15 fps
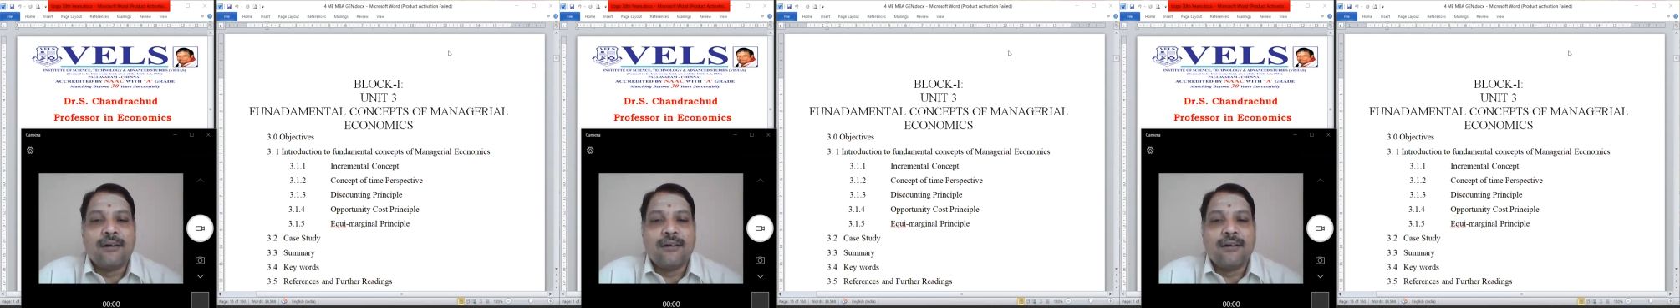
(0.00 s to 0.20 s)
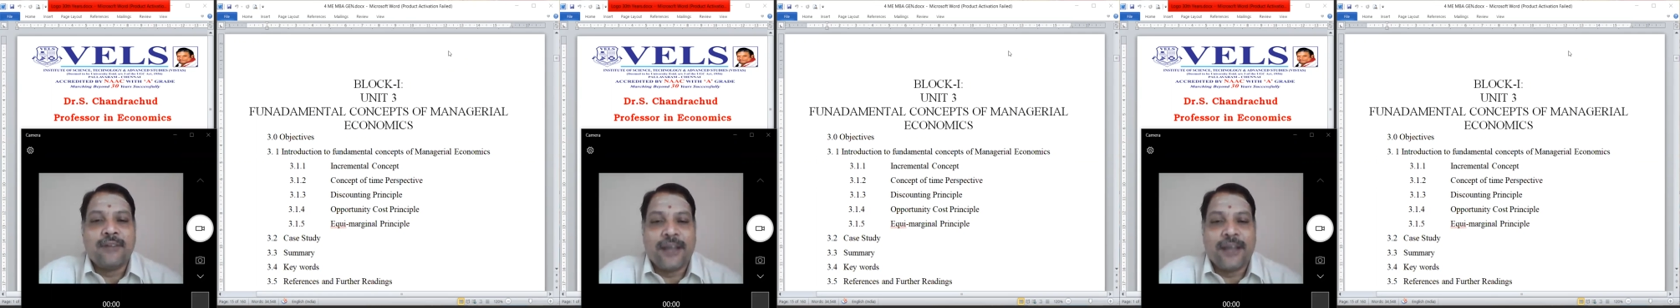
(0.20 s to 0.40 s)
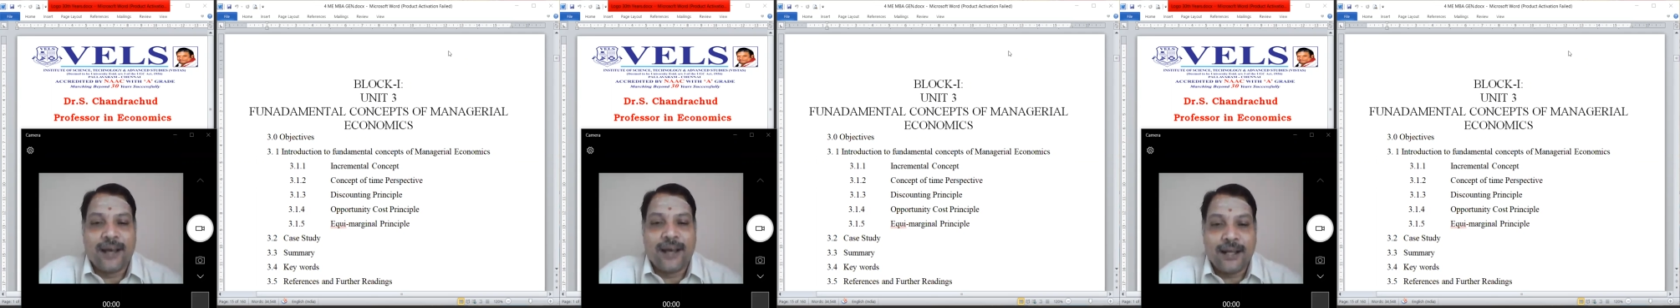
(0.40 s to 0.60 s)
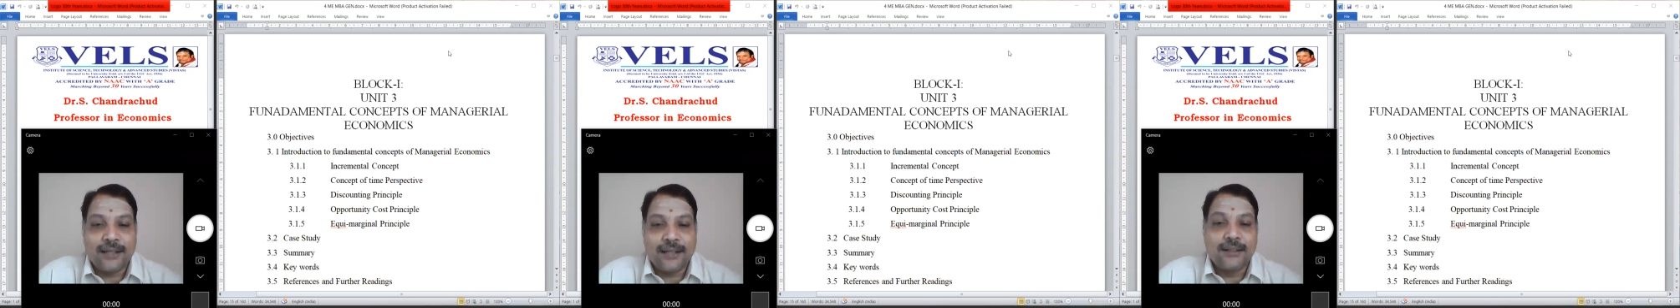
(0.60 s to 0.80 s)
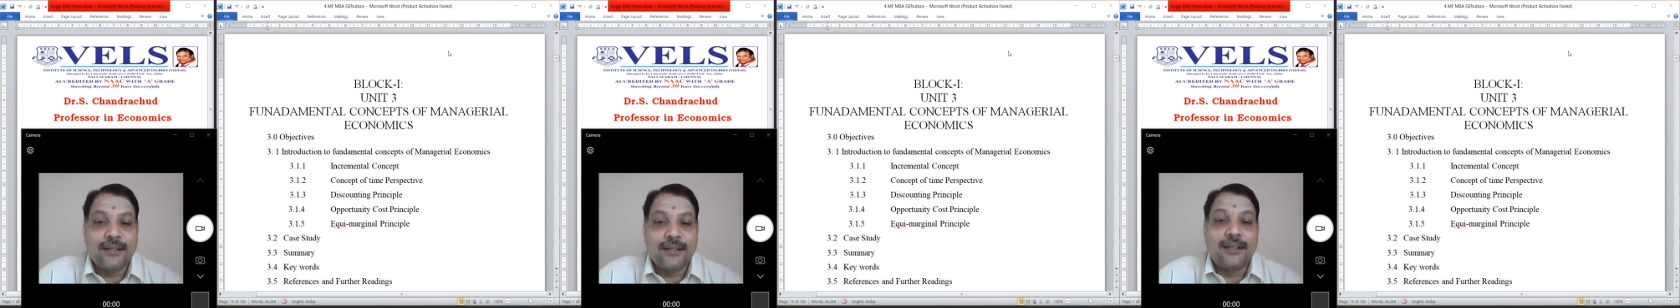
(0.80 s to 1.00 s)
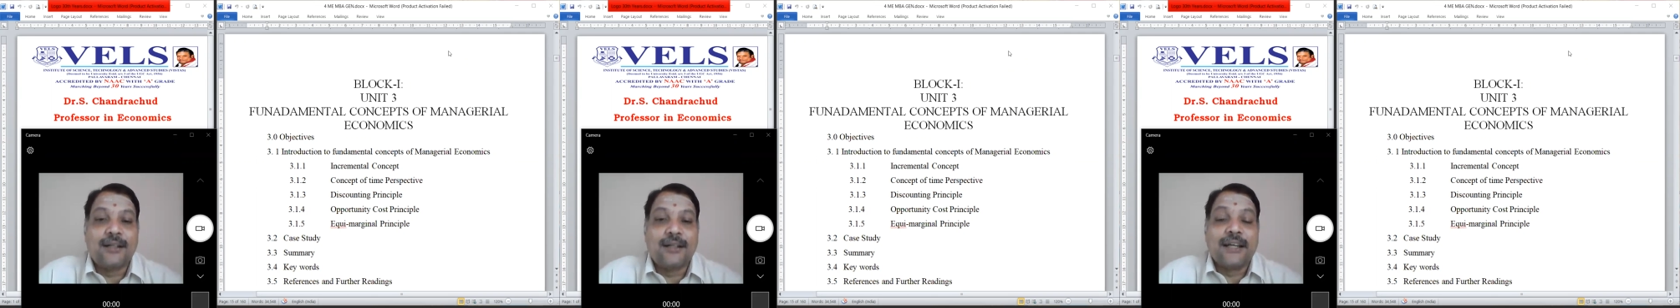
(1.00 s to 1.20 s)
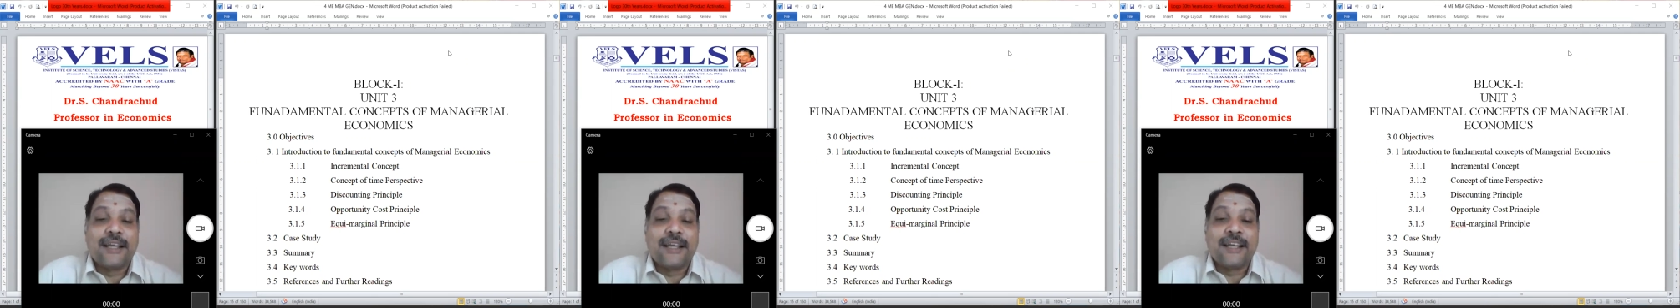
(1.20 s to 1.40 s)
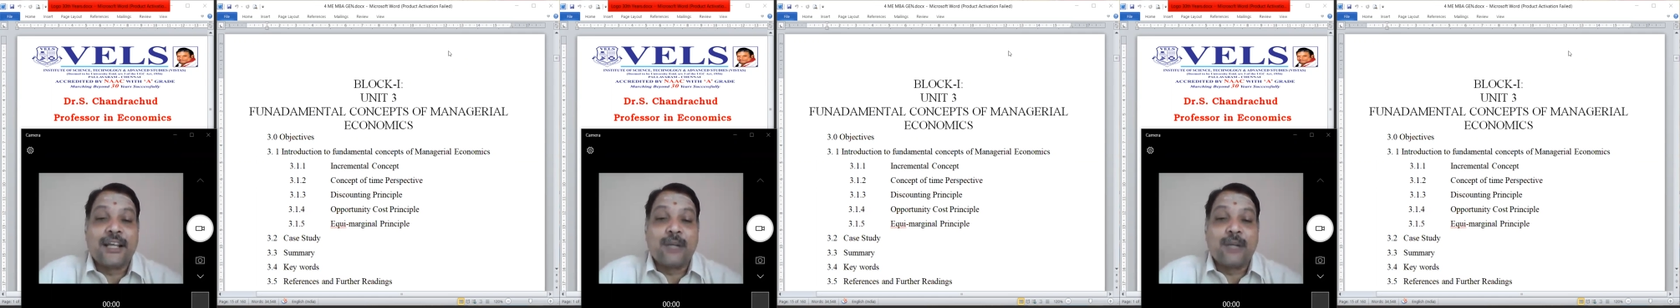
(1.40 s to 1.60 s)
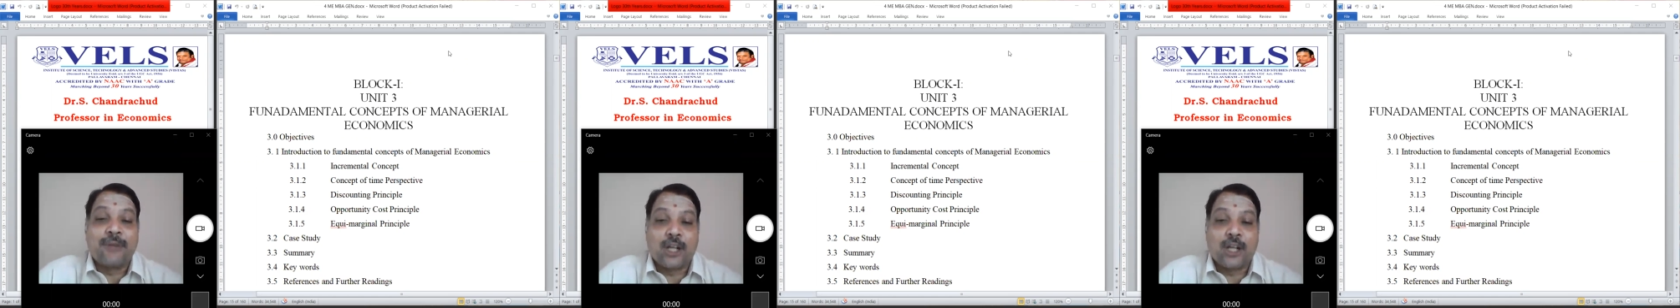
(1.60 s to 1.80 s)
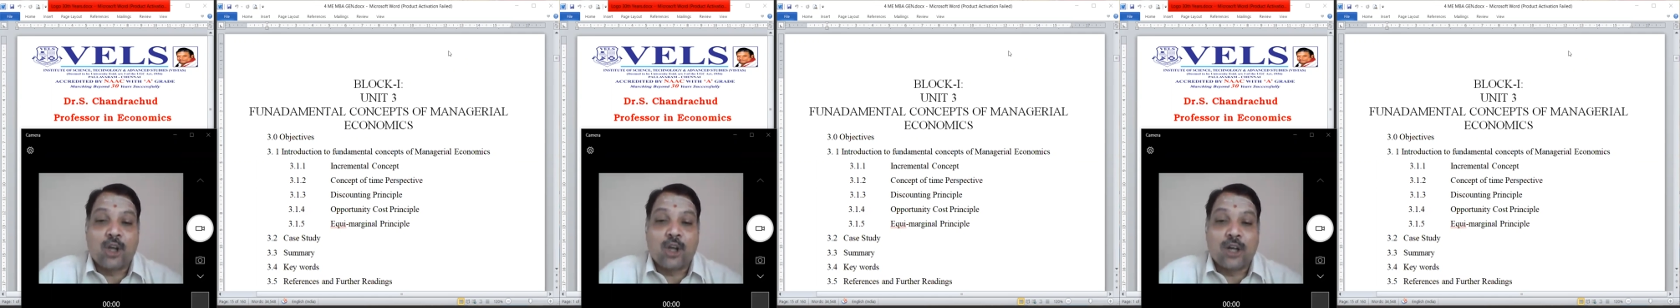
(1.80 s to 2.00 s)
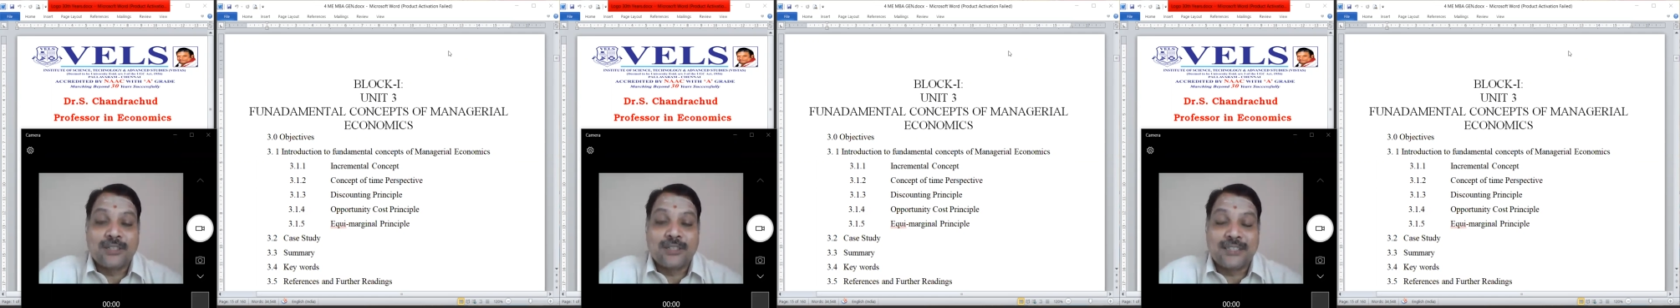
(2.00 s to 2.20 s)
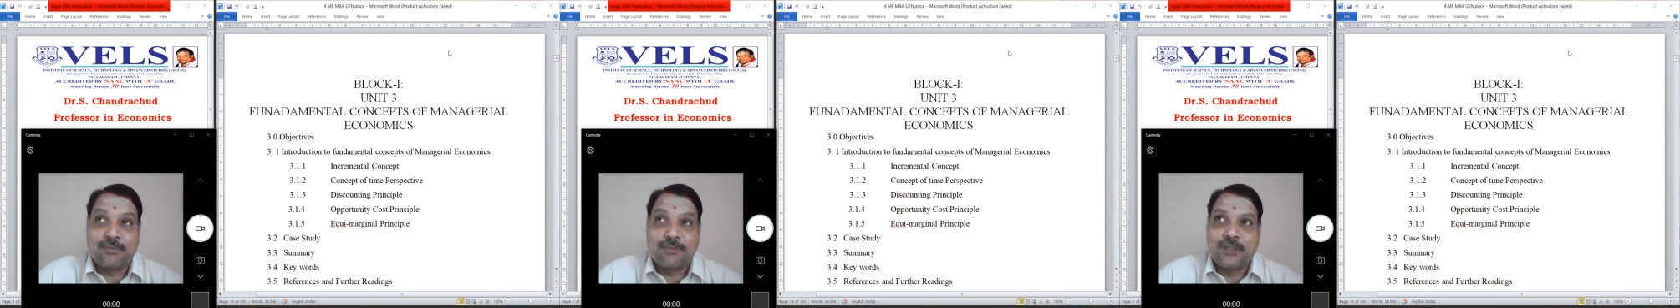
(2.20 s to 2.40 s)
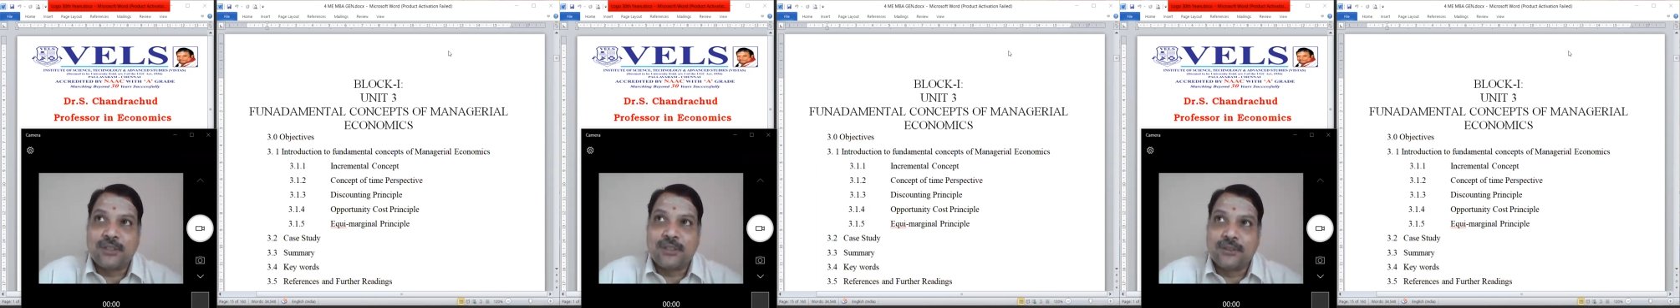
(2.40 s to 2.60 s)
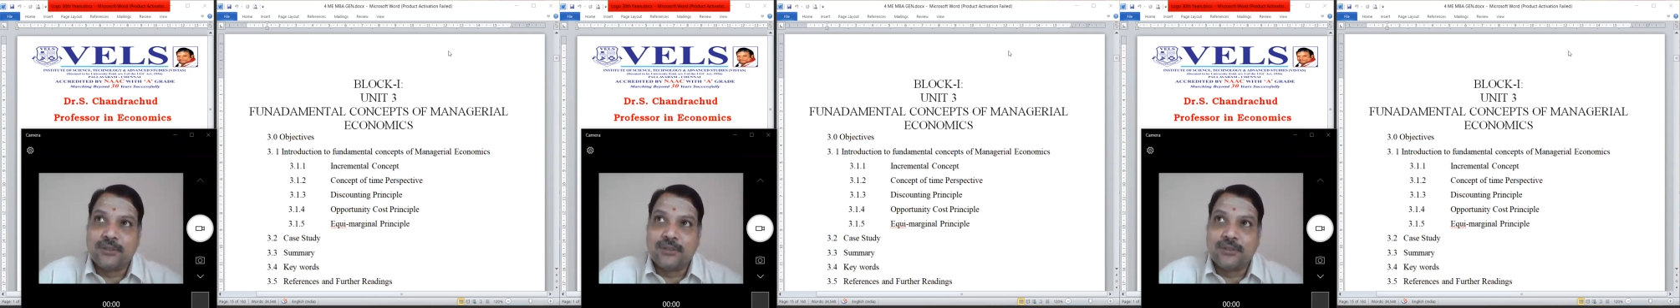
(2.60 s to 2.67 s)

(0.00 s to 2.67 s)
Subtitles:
They are incremental concept,